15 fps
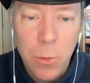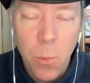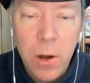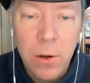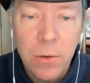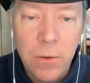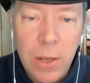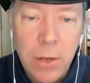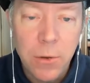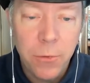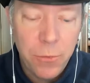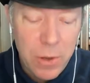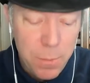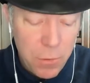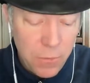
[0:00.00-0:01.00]
where is
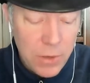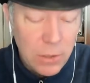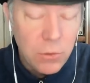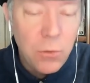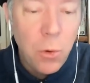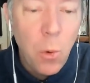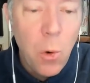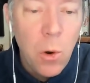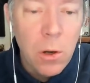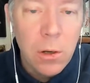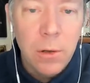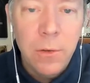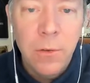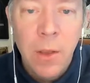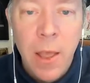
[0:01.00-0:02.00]
industry moving
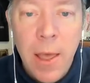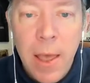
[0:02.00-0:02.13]
towards,